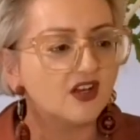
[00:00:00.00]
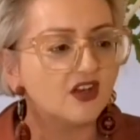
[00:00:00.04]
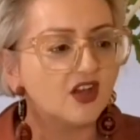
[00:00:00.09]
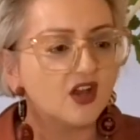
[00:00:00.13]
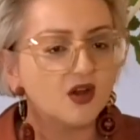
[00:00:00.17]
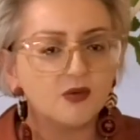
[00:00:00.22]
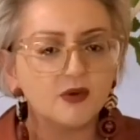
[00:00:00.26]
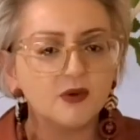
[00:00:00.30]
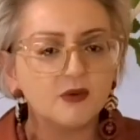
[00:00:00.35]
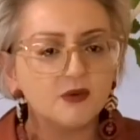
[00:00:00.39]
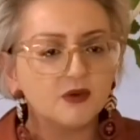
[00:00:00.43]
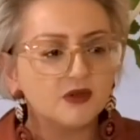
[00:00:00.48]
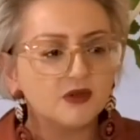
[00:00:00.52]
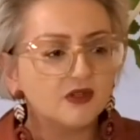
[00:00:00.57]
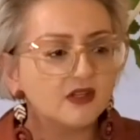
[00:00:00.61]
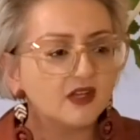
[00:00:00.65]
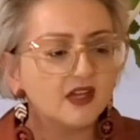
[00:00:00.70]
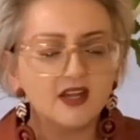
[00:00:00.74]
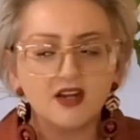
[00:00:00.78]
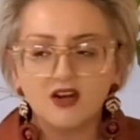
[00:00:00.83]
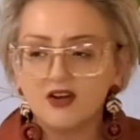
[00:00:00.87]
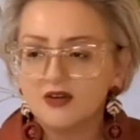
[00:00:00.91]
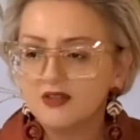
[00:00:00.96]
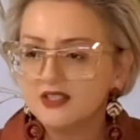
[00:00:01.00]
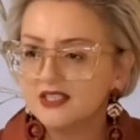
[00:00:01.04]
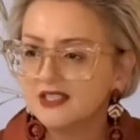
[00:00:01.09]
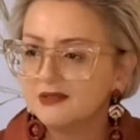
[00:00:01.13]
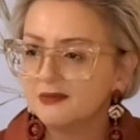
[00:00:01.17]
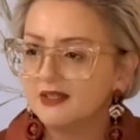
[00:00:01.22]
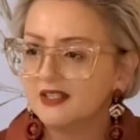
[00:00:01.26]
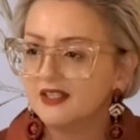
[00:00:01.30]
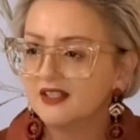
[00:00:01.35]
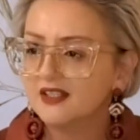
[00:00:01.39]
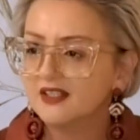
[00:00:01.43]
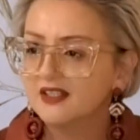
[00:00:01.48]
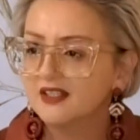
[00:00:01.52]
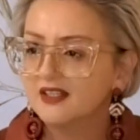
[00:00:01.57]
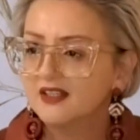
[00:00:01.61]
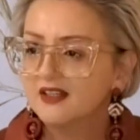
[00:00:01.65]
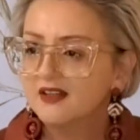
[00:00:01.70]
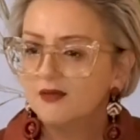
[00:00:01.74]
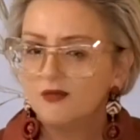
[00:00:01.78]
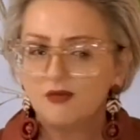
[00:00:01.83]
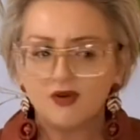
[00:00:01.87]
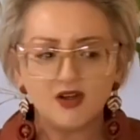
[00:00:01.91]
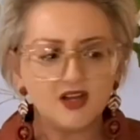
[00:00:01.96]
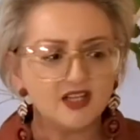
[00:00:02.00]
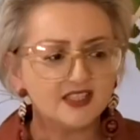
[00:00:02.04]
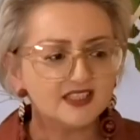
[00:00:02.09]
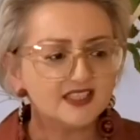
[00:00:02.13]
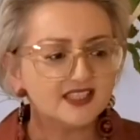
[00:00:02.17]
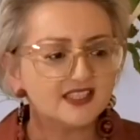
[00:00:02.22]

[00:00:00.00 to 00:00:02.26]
Like we were, and I just went, what?